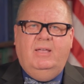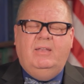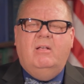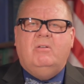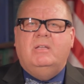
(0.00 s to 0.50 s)

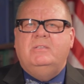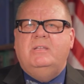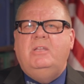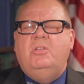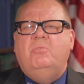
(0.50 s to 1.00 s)
and they'll
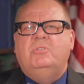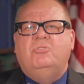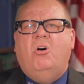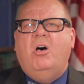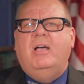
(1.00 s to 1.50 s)
continue
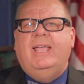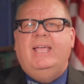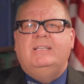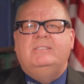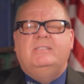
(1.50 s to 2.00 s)
as long
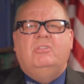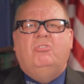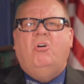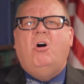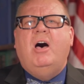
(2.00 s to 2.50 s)
as the
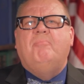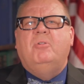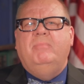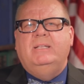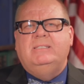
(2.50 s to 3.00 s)
law
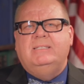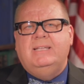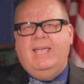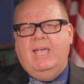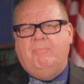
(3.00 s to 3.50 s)
permits it
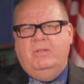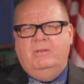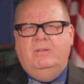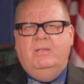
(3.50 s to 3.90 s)
to happen.